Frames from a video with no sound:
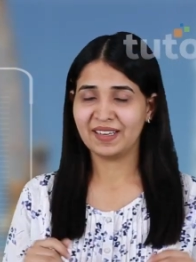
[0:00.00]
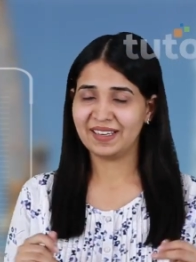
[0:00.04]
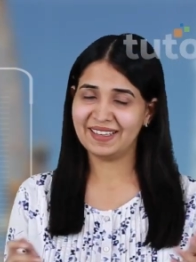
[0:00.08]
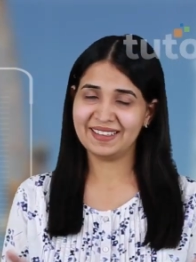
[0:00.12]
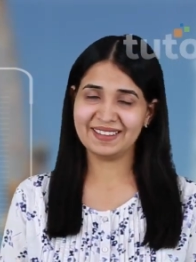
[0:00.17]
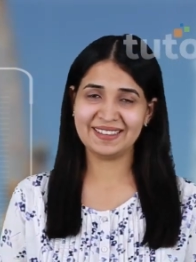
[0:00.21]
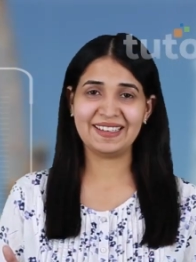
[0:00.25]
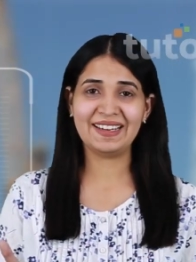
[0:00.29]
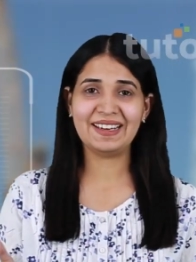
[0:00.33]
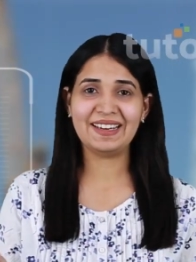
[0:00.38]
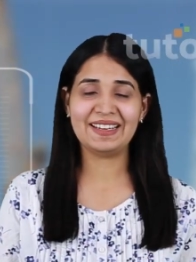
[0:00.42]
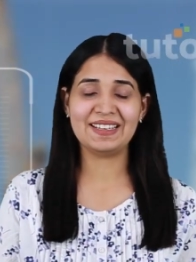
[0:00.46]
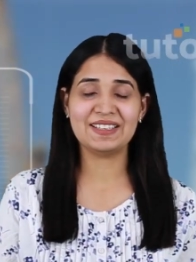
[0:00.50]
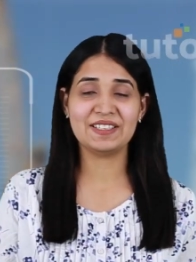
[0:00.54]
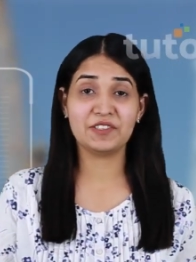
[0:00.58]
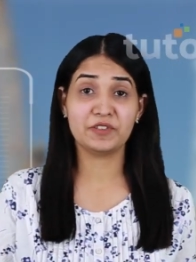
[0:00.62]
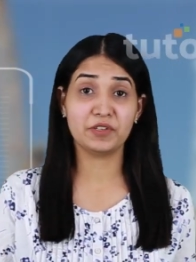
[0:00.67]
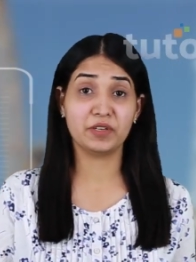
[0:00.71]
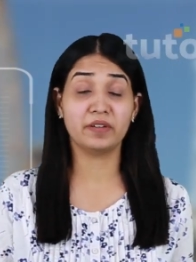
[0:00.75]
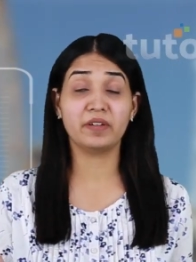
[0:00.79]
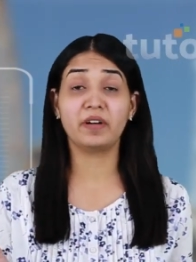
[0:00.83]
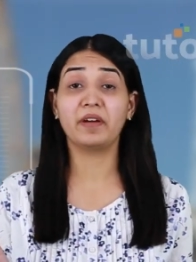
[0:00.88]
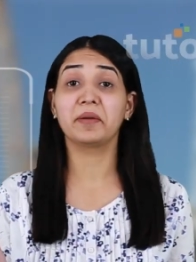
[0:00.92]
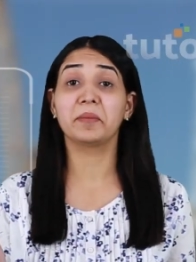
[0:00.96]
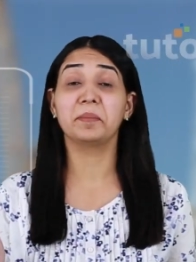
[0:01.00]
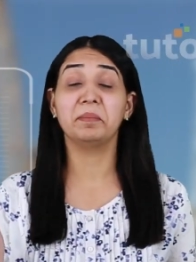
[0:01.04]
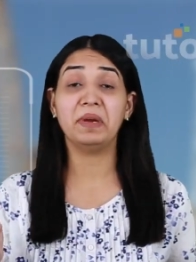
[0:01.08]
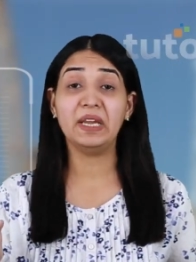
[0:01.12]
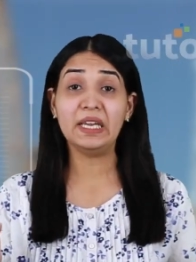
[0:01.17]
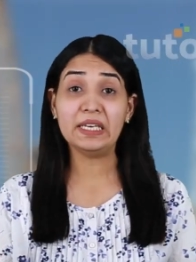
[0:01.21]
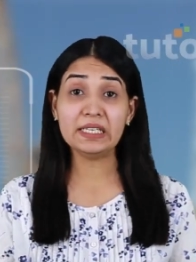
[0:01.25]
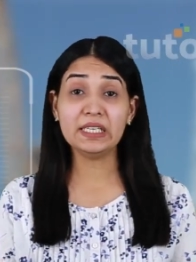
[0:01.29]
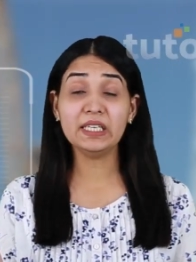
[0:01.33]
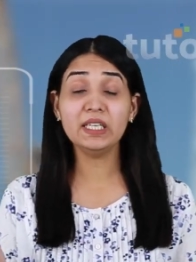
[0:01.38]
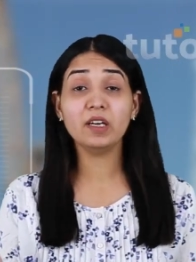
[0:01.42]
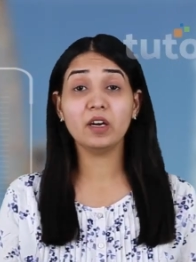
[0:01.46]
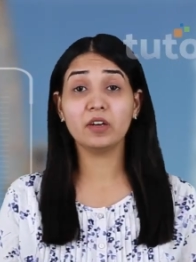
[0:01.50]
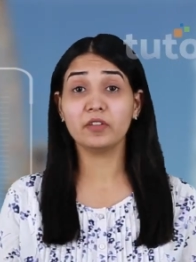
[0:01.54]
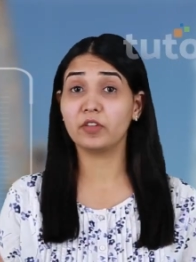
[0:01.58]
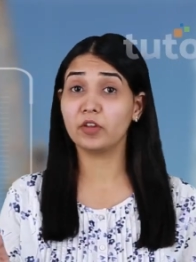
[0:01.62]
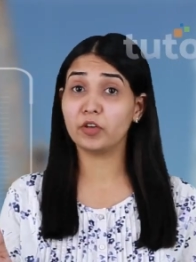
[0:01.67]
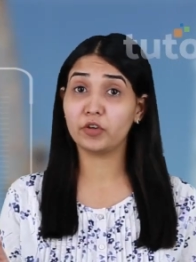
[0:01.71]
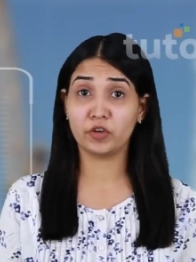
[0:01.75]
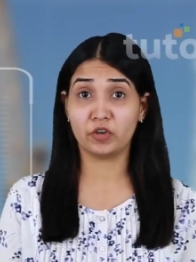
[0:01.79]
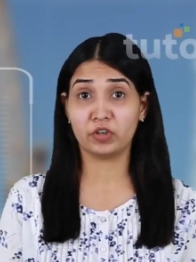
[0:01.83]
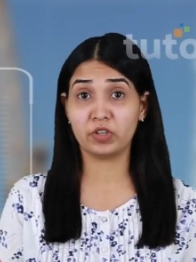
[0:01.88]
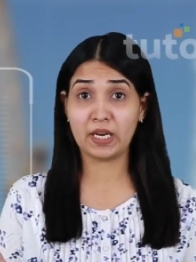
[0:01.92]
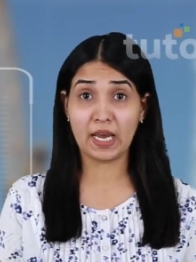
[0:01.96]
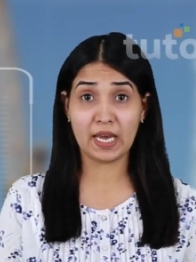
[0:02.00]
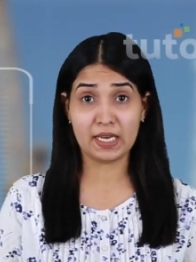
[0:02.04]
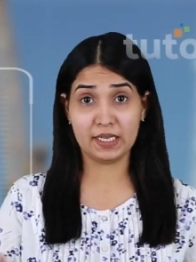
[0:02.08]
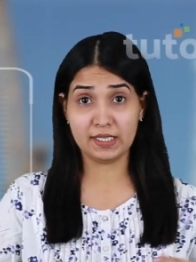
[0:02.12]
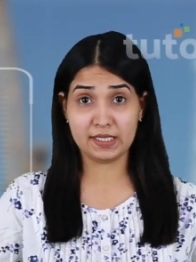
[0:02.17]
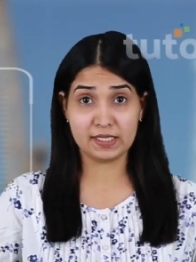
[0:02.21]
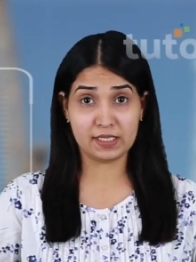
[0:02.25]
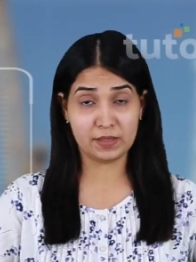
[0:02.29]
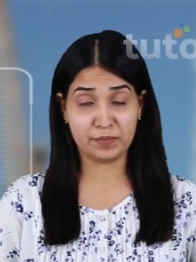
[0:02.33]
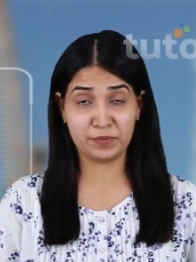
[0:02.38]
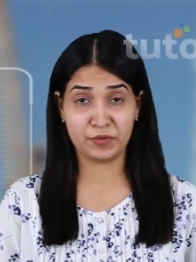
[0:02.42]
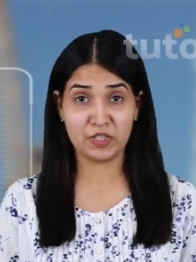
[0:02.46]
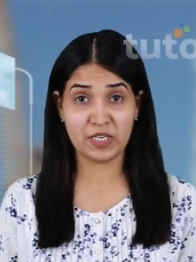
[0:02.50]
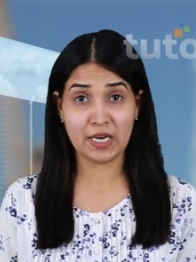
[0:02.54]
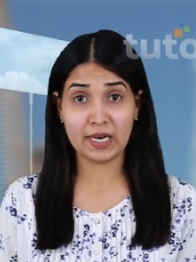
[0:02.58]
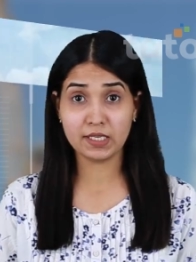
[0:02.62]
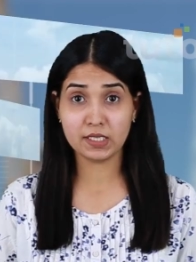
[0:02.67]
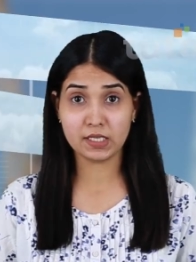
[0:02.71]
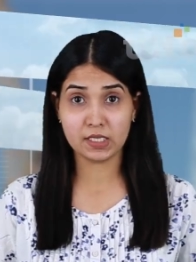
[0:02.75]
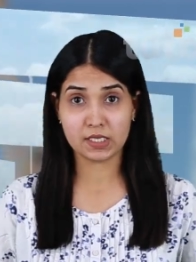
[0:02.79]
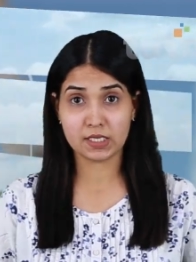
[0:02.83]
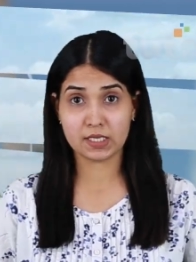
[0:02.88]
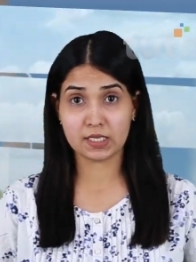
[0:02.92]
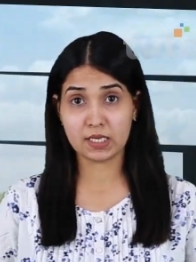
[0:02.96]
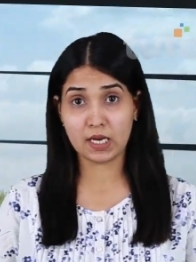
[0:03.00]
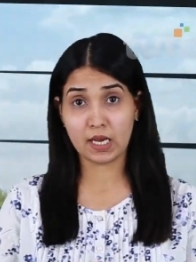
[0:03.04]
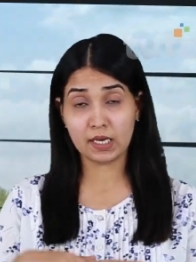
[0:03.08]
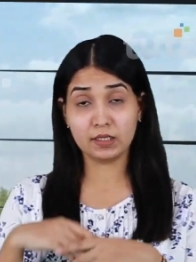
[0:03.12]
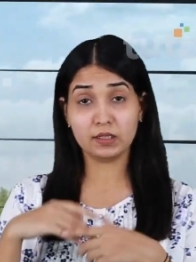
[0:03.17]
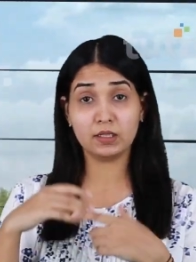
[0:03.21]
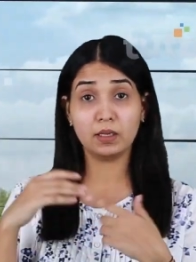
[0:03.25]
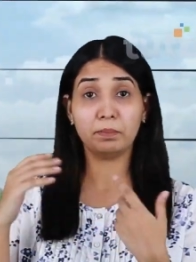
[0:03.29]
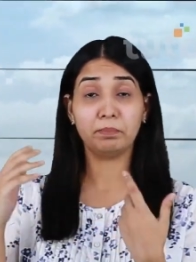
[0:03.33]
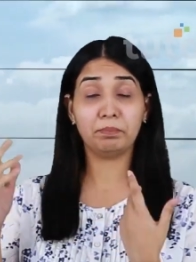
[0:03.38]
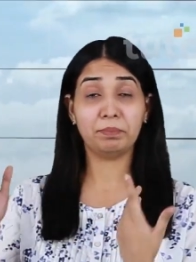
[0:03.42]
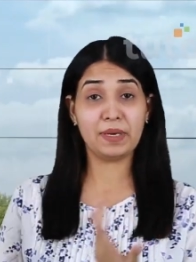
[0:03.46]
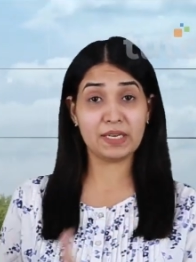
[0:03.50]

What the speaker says: And guys, there are many other organic substances like the